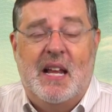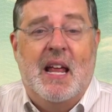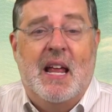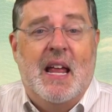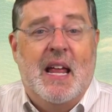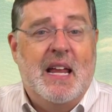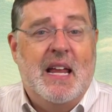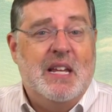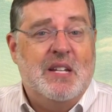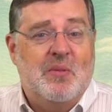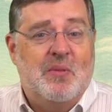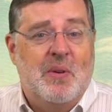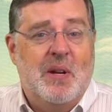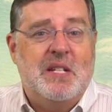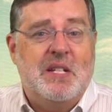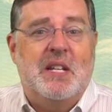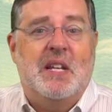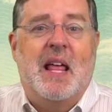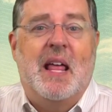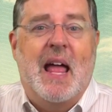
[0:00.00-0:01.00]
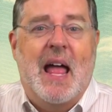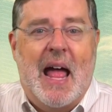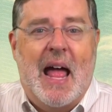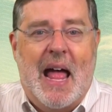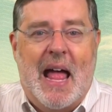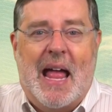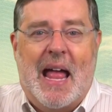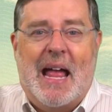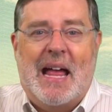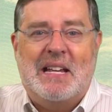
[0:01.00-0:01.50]
He is risen
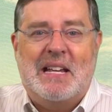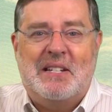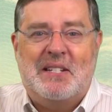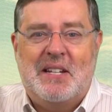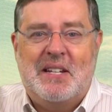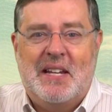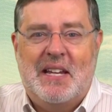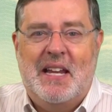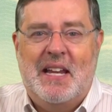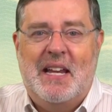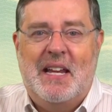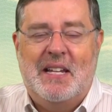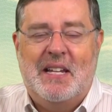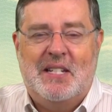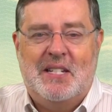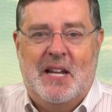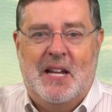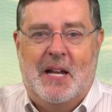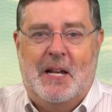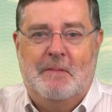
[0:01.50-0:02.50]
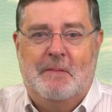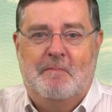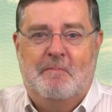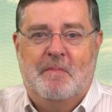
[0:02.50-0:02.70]
as he said.